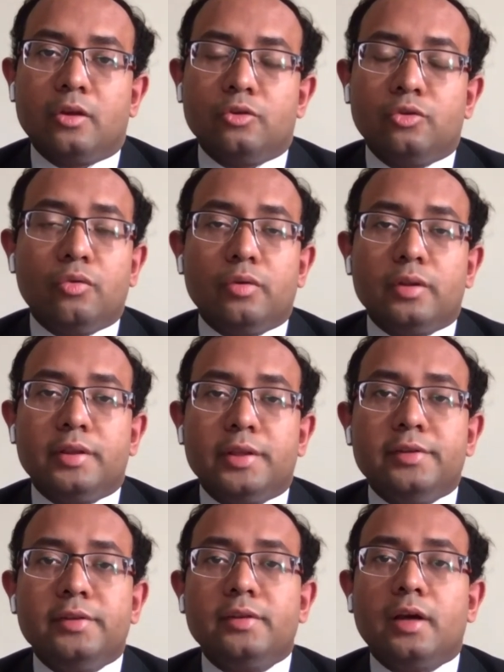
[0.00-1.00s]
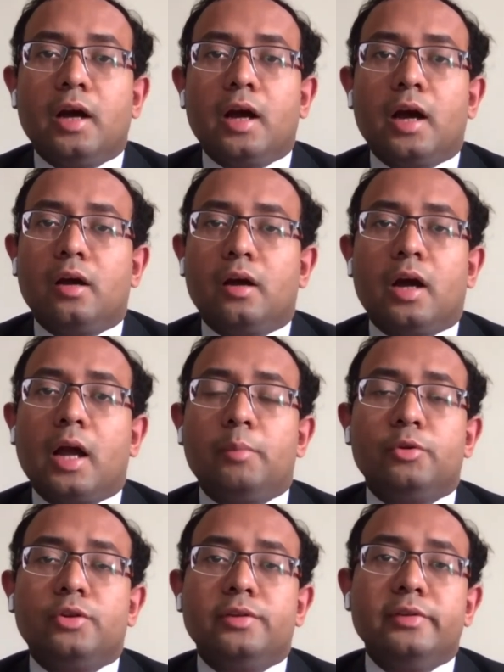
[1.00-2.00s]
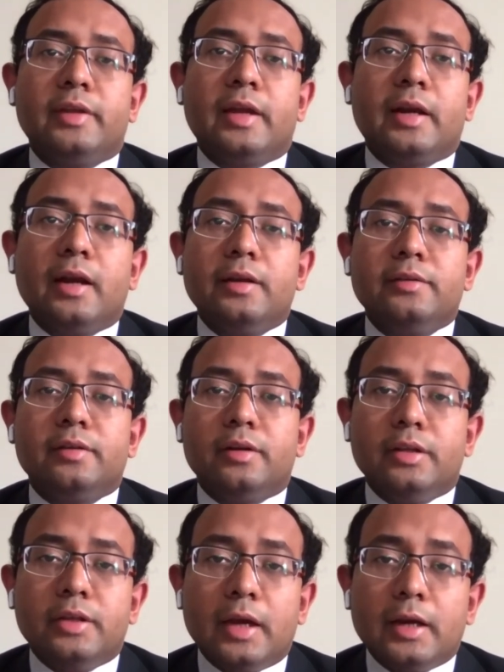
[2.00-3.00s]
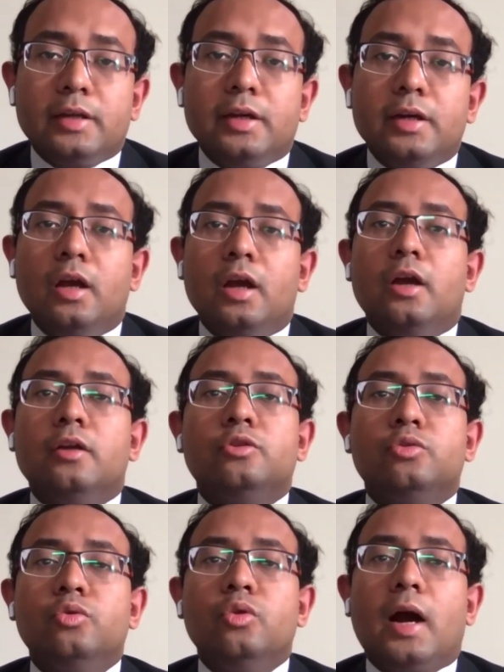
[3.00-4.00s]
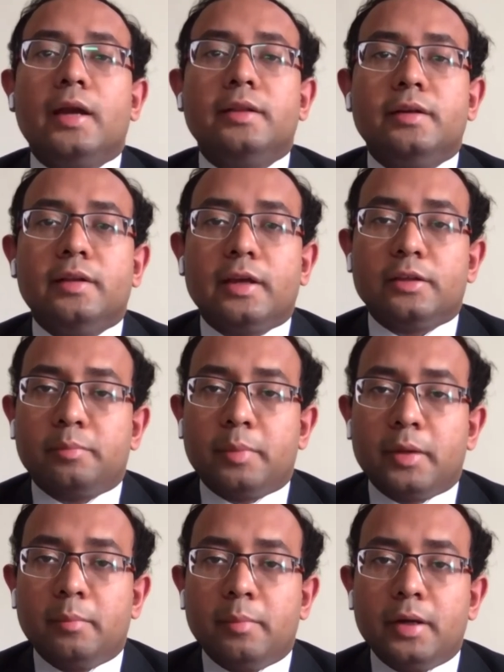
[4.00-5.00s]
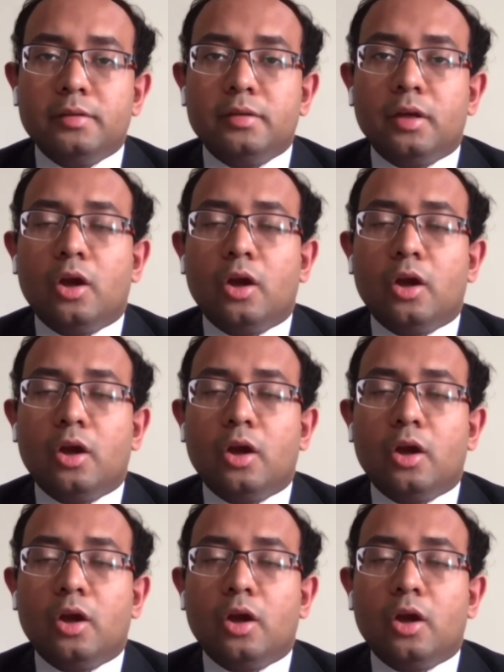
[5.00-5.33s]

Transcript: So this is a, a hypothesis that gets rejected through either the experiments